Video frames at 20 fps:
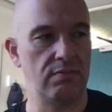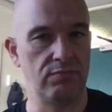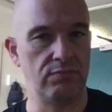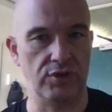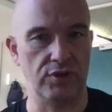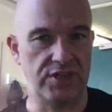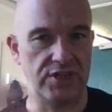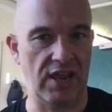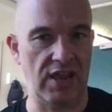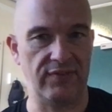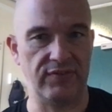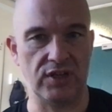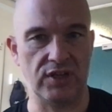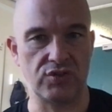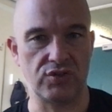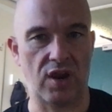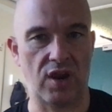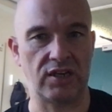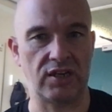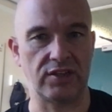much heavier
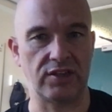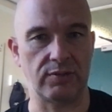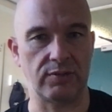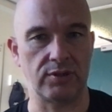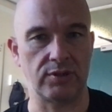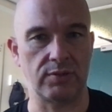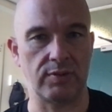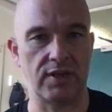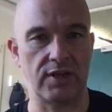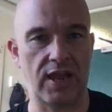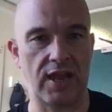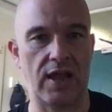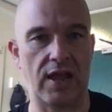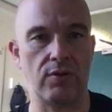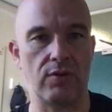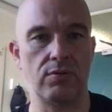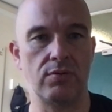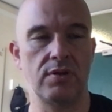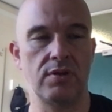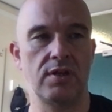training than I'm doing
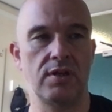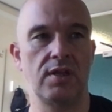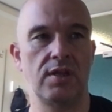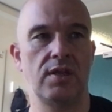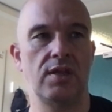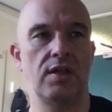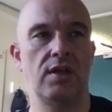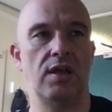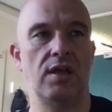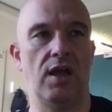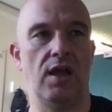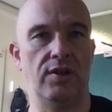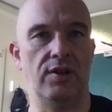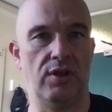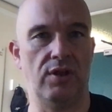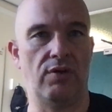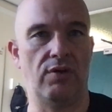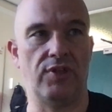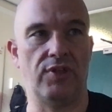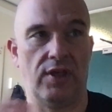now, and
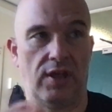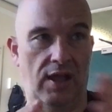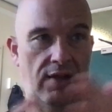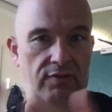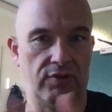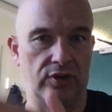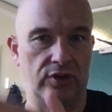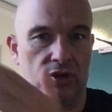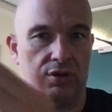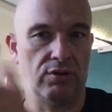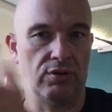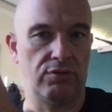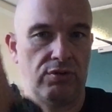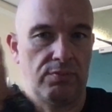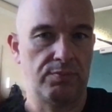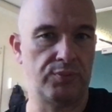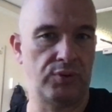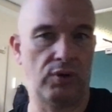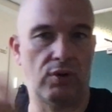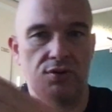know that I've got to go through
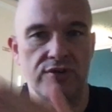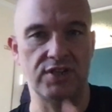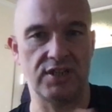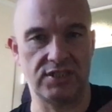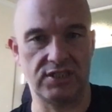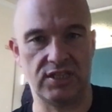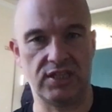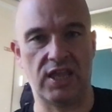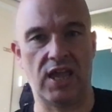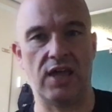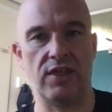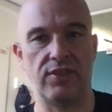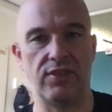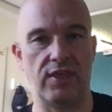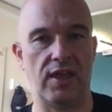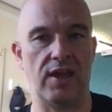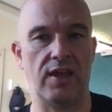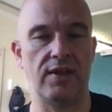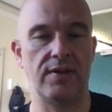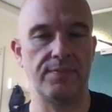a process to get
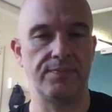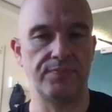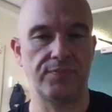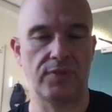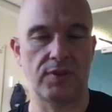there.